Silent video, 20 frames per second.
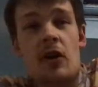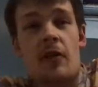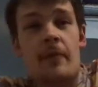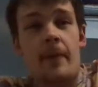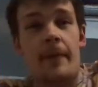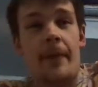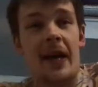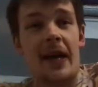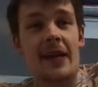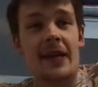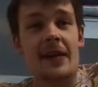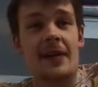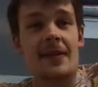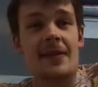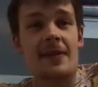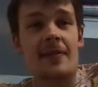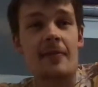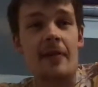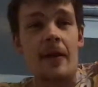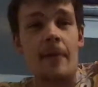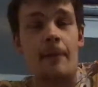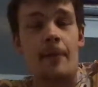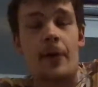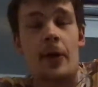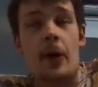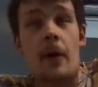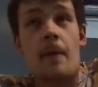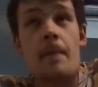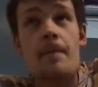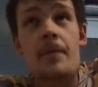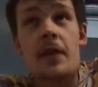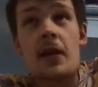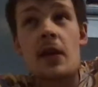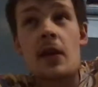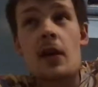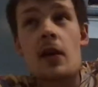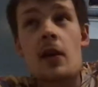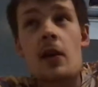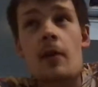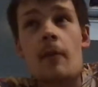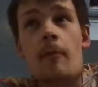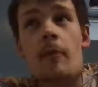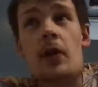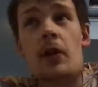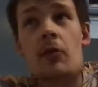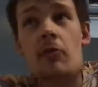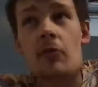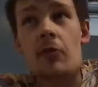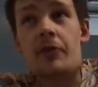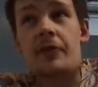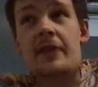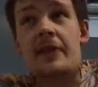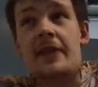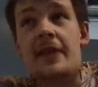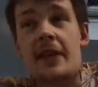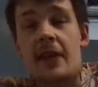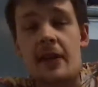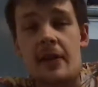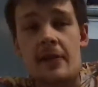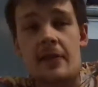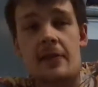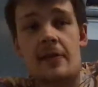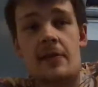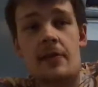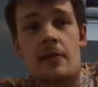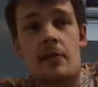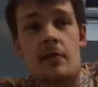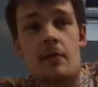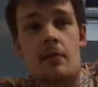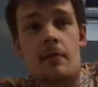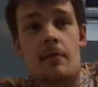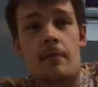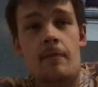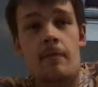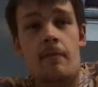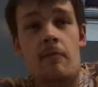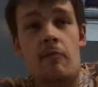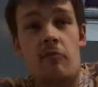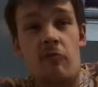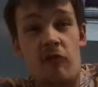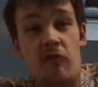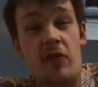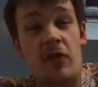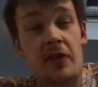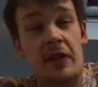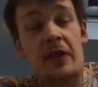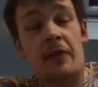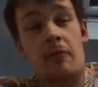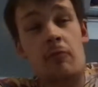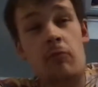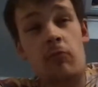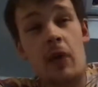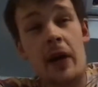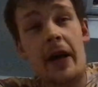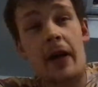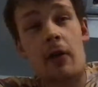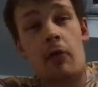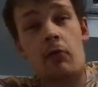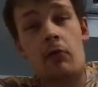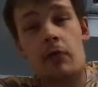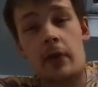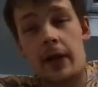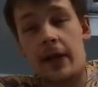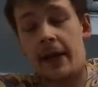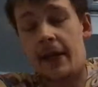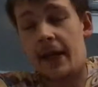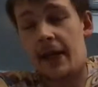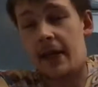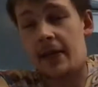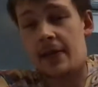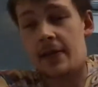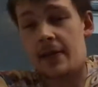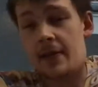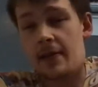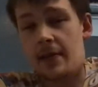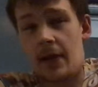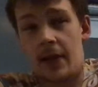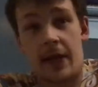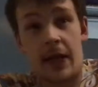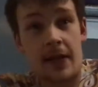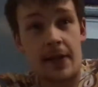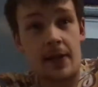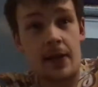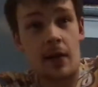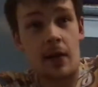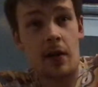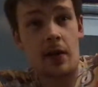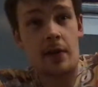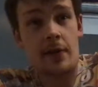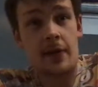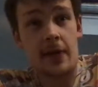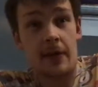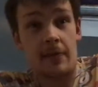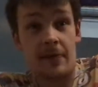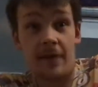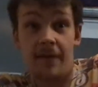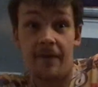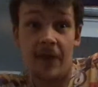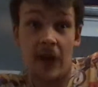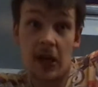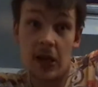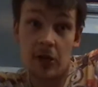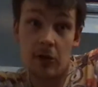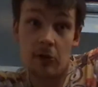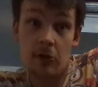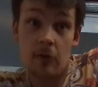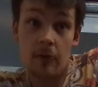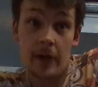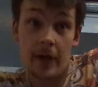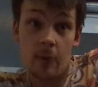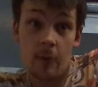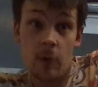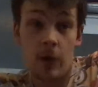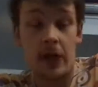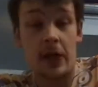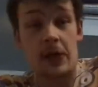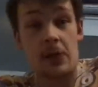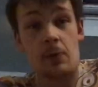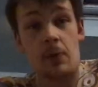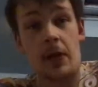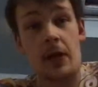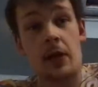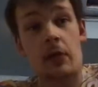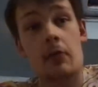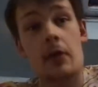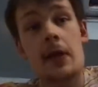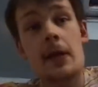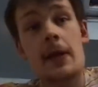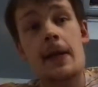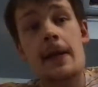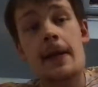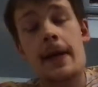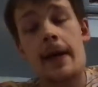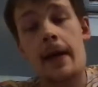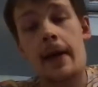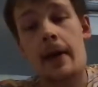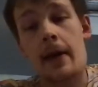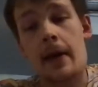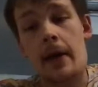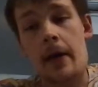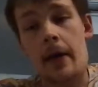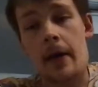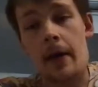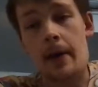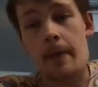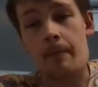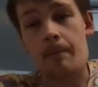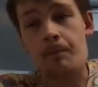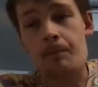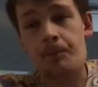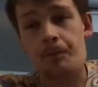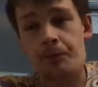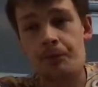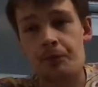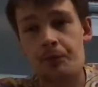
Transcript: coming back into it, but Motherwell did really well against Hearts. It was a very good away win as well. And